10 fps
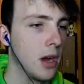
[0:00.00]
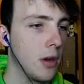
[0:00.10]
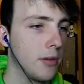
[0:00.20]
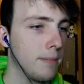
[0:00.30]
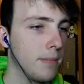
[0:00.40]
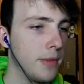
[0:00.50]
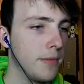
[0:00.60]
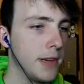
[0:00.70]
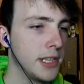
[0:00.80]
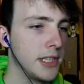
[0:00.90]
Oh, the
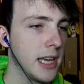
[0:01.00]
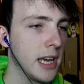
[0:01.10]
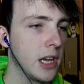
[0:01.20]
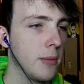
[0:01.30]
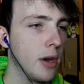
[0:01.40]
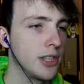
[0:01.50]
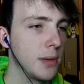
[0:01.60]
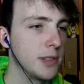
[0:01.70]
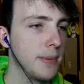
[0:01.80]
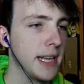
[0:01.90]
finish is there. Come on,
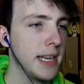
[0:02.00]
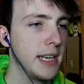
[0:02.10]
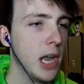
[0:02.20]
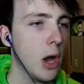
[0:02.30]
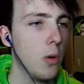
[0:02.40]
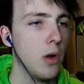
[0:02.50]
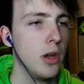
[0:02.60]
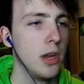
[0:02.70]
stop spinning. No.